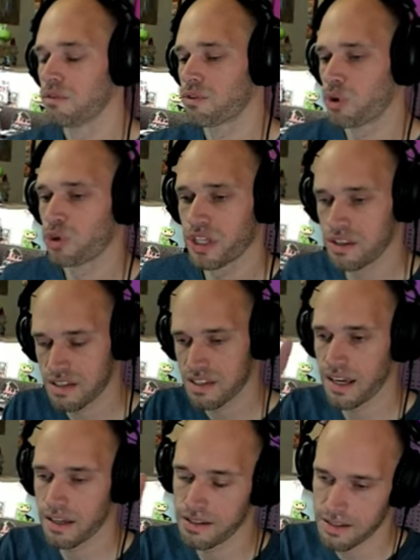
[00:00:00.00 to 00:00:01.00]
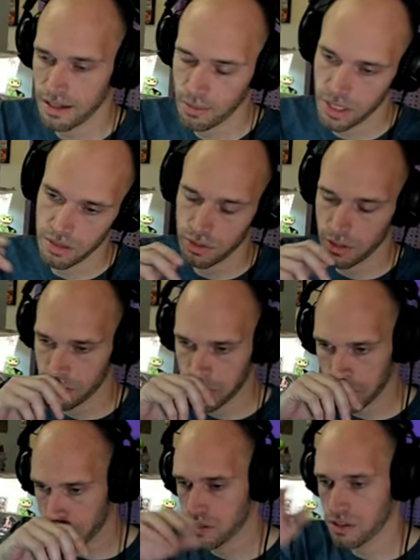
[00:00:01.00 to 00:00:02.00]
For only the second time ever,
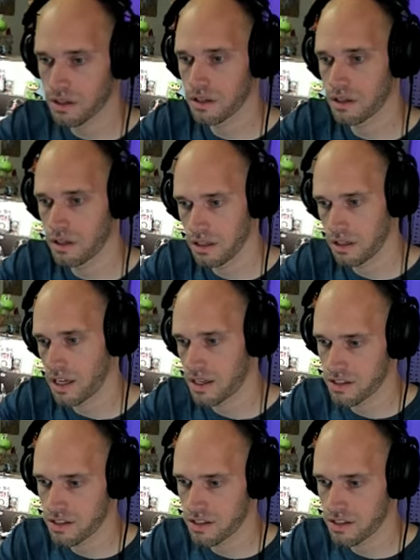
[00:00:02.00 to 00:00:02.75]
Charizard uh,